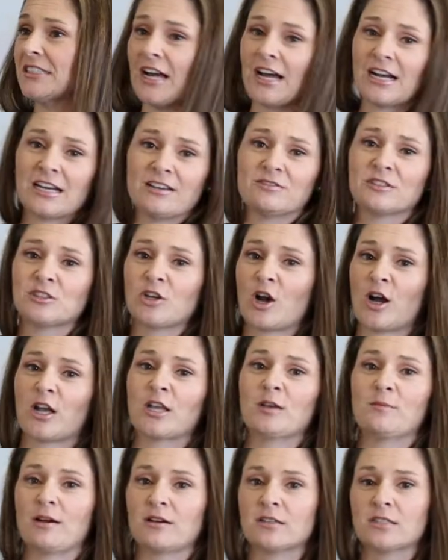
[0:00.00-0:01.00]
not even
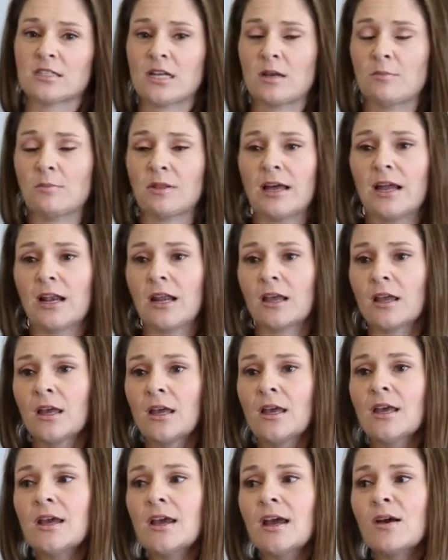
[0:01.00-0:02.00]
talking about estate planning.
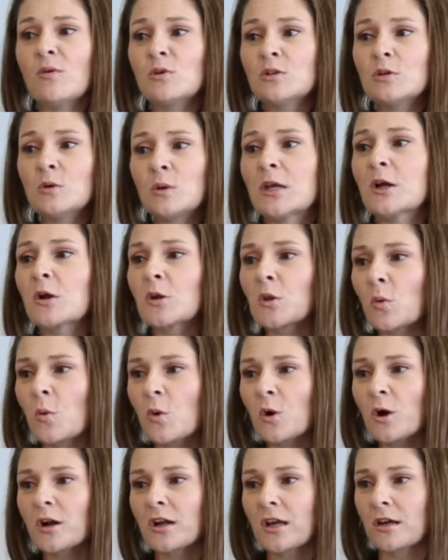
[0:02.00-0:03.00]
When you hear the
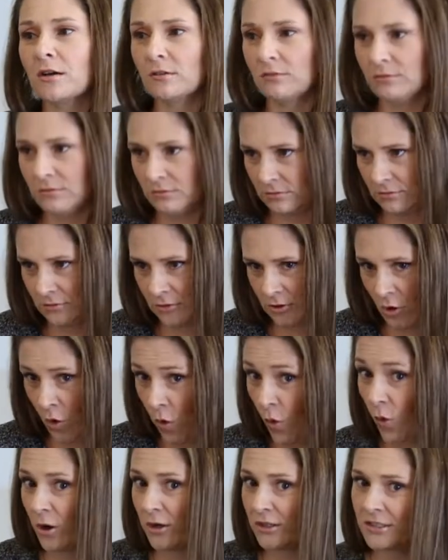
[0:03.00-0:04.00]
word
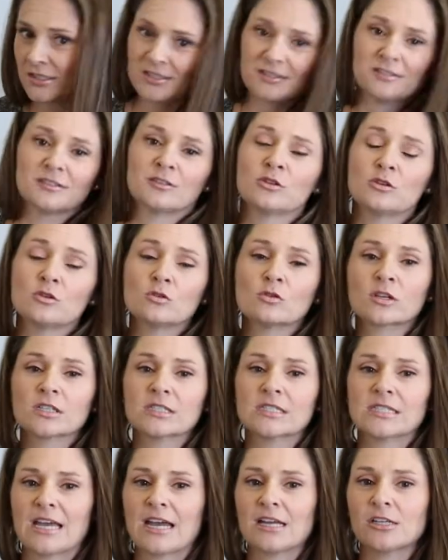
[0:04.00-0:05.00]
court, you
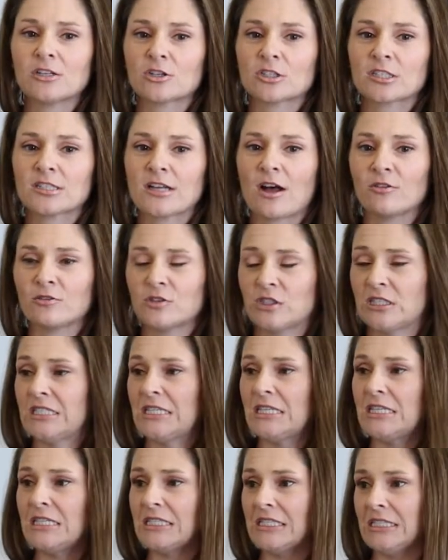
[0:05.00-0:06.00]
can say to yourself
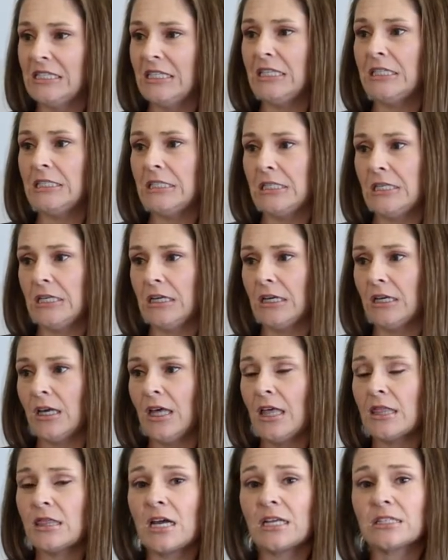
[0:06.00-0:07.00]
CCD.
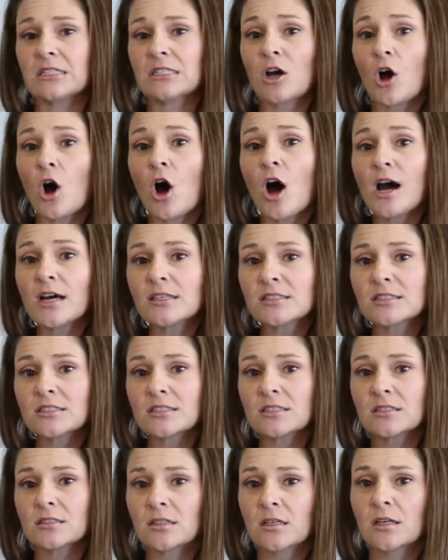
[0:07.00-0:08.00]
That's
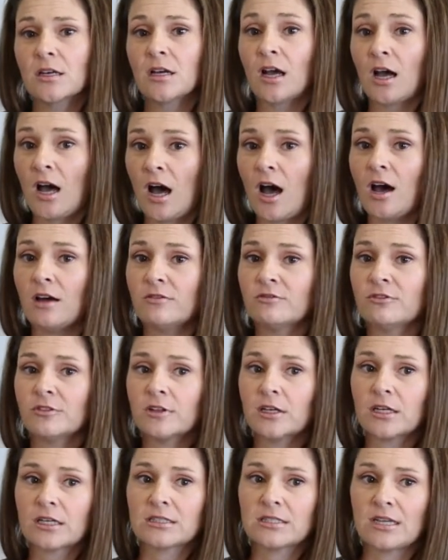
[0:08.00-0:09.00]
cost,
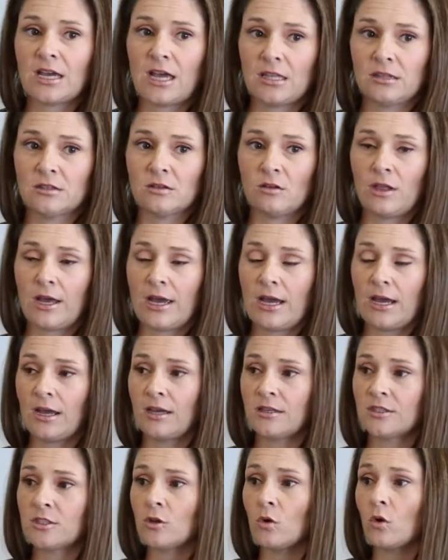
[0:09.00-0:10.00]
conflict, and delay.
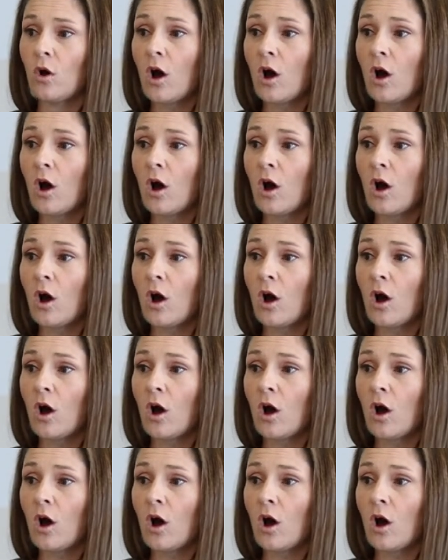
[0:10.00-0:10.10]
So